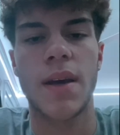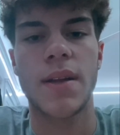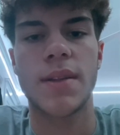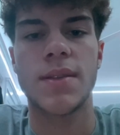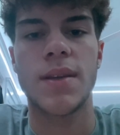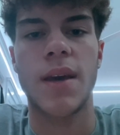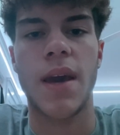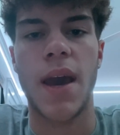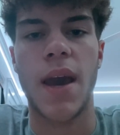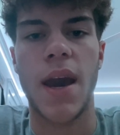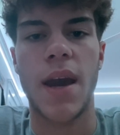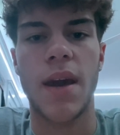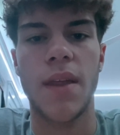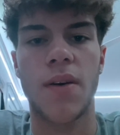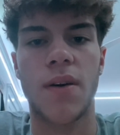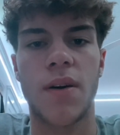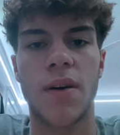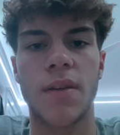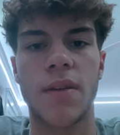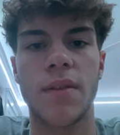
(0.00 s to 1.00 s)
To add
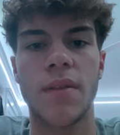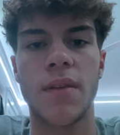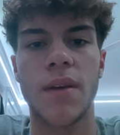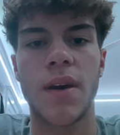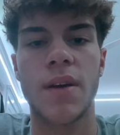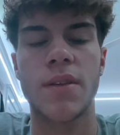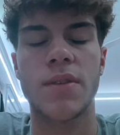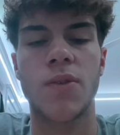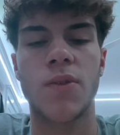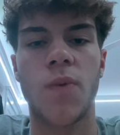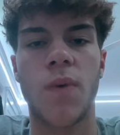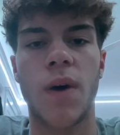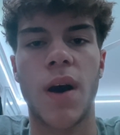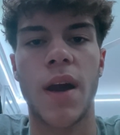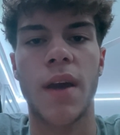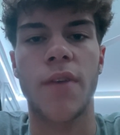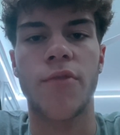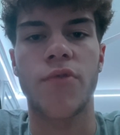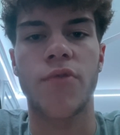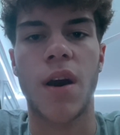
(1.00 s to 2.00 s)
on to
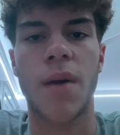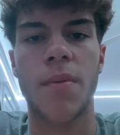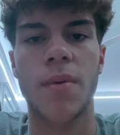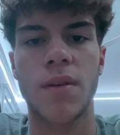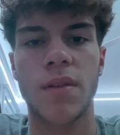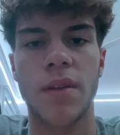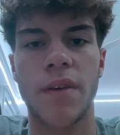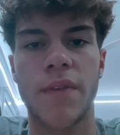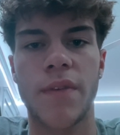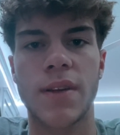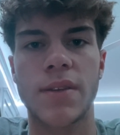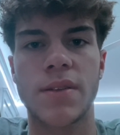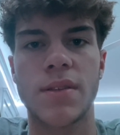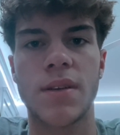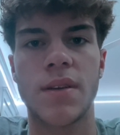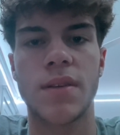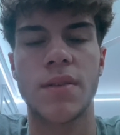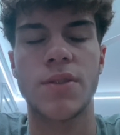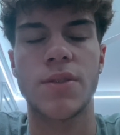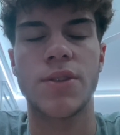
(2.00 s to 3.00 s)
why Robert
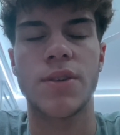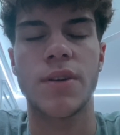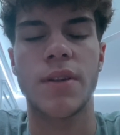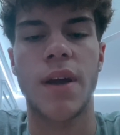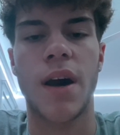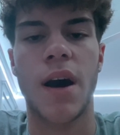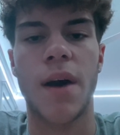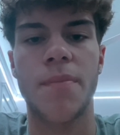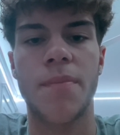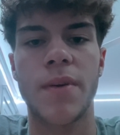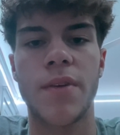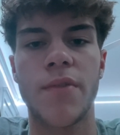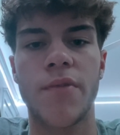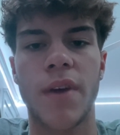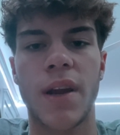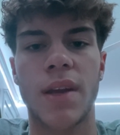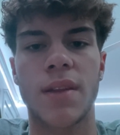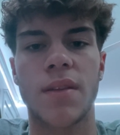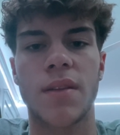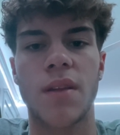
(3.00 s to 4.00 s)
Livingston should not be
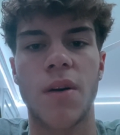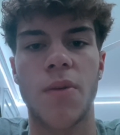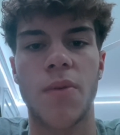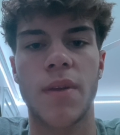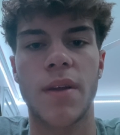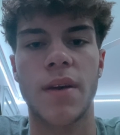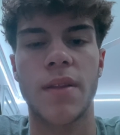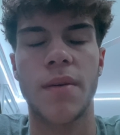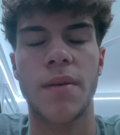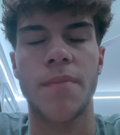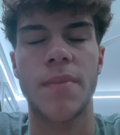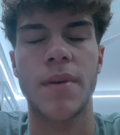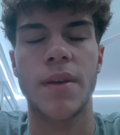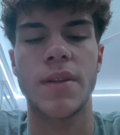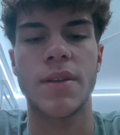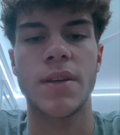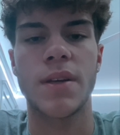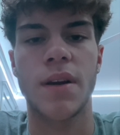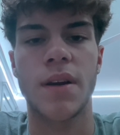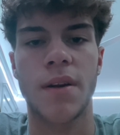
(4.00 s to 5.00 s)
ranked lower than a B
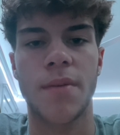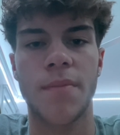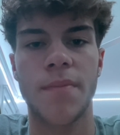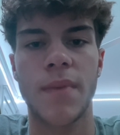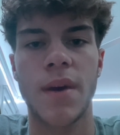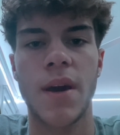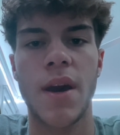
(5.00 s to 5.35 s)
tier,